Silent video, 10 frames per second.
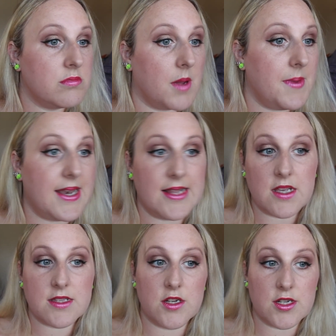I mean, it
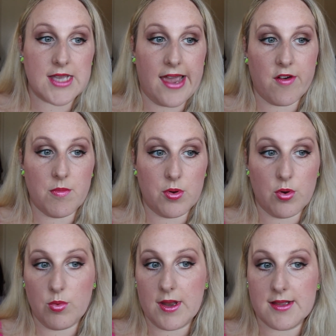doesn't look
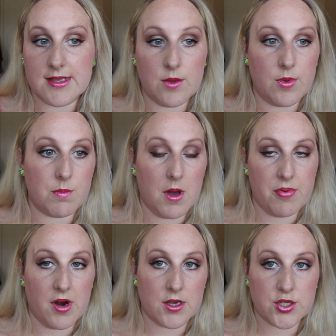terrible when I did it with my
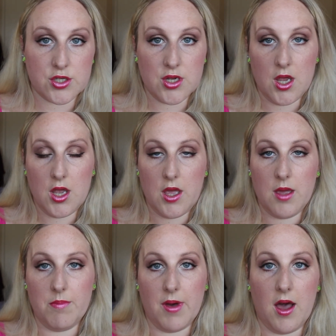brush,
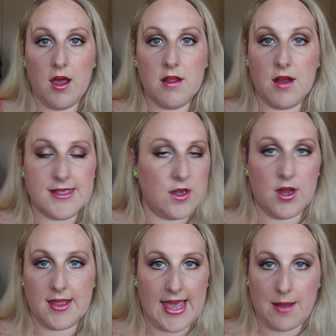but I don't
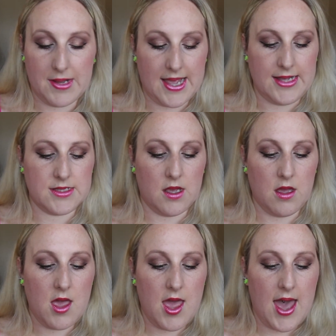like the applicator.